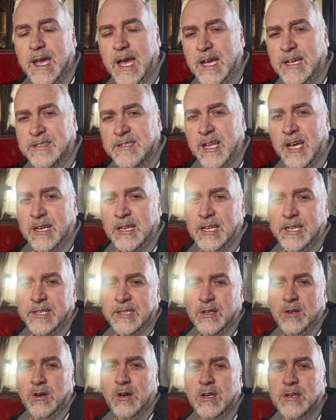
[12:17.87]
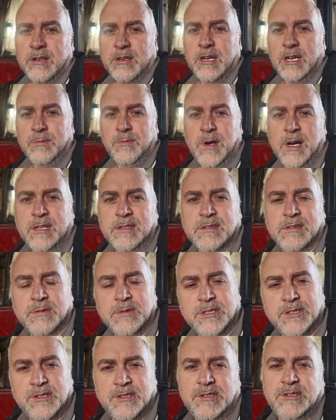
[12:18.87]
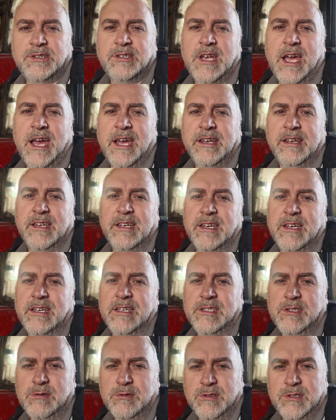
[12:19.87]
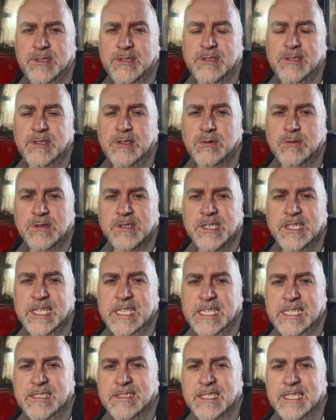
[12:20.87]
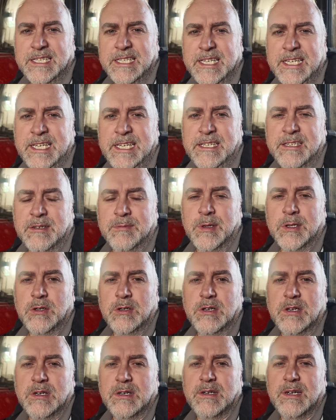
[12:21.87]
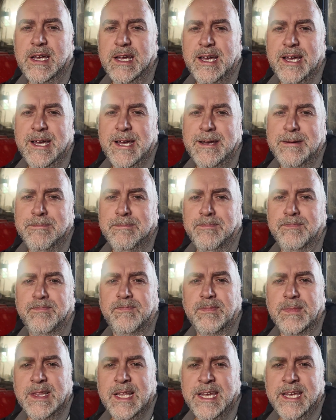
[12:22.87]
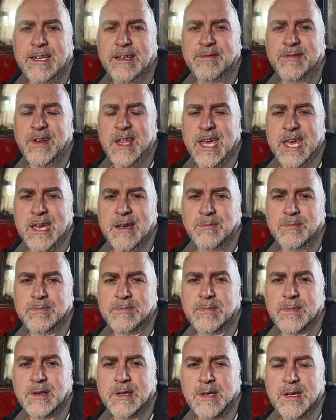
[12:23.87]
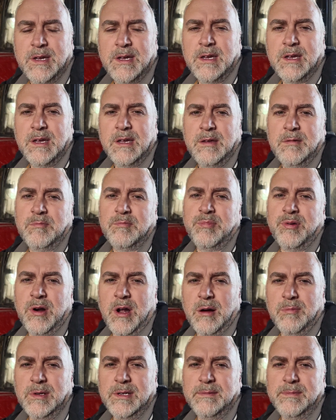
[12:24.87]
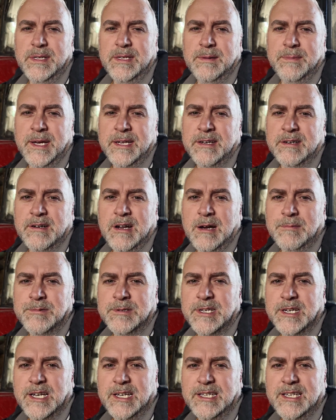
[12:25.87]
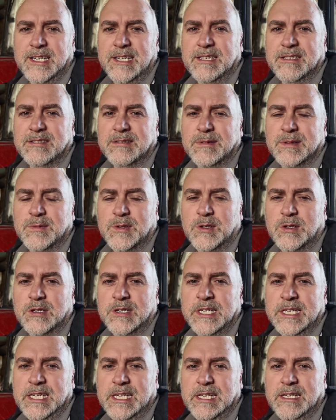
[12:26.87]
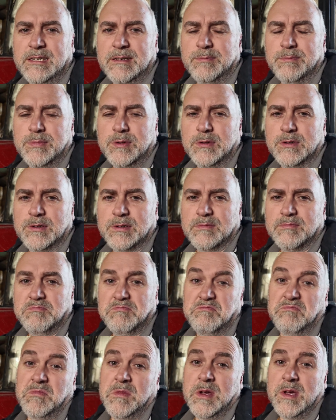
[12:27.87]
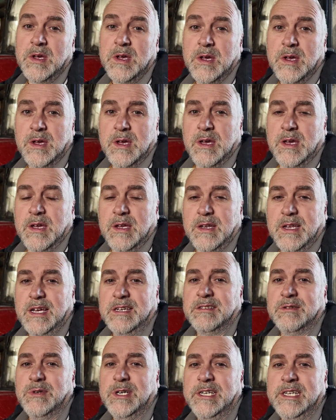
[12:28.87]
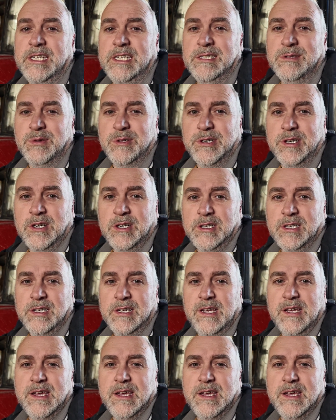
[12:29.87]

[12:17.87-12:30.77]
It's not like the older type ones which had use the diesel and the heater plug in the flame. Probably be a better option on these to be more heat, but that's the way these were done.